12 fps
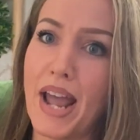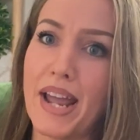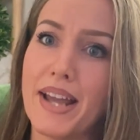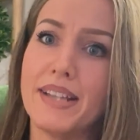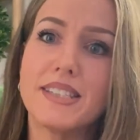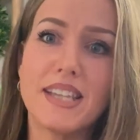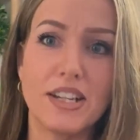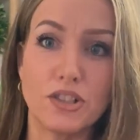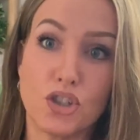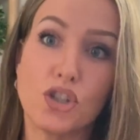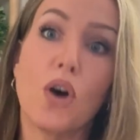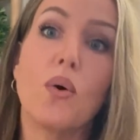AAC and
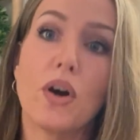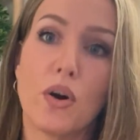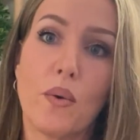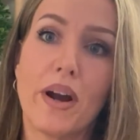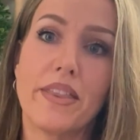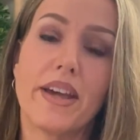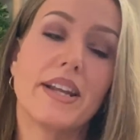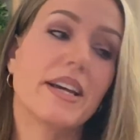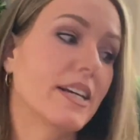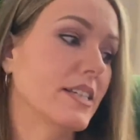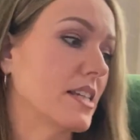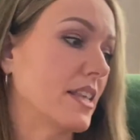show her where that
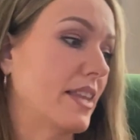is.